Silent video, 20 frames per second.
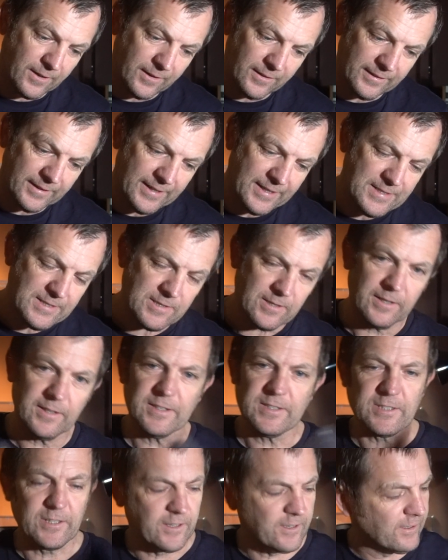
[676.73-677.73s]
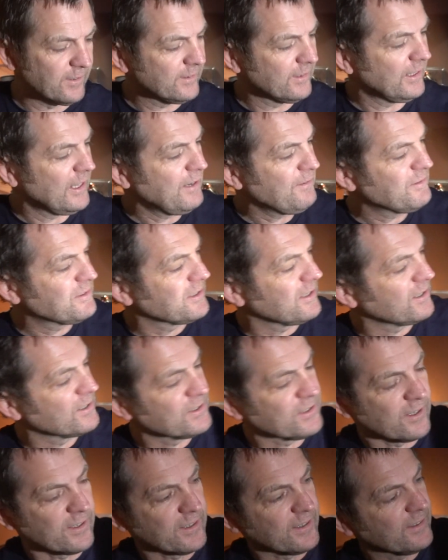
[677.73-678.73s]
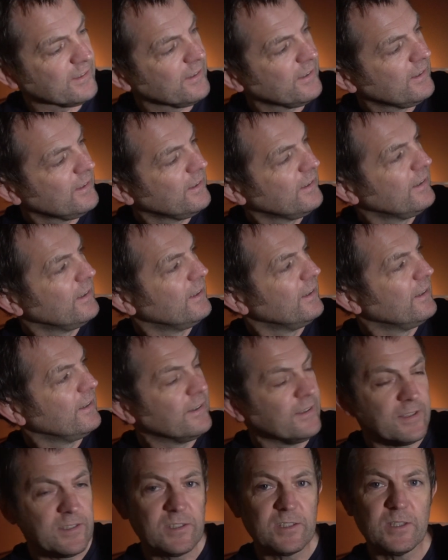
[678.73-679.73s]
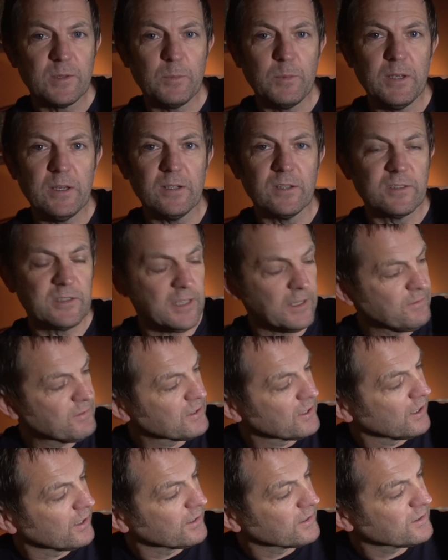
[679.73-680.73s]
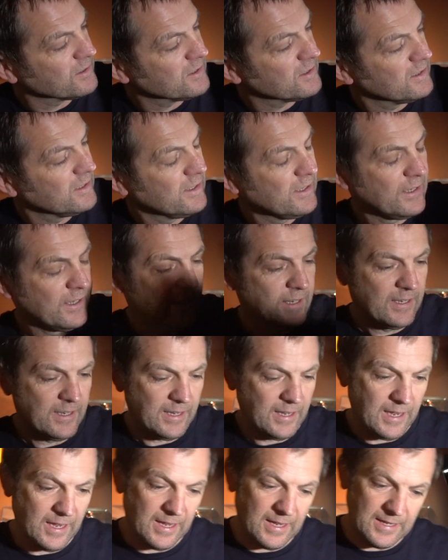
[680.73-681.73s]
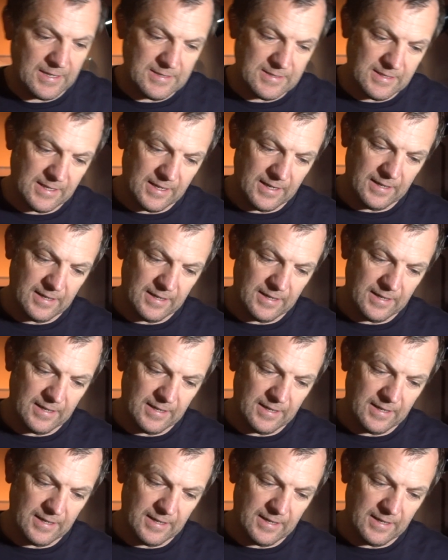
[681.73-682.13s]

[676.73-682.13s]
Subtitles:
all the hits on it. It's got all the love songs on it. This is the Beatles' love songs. And,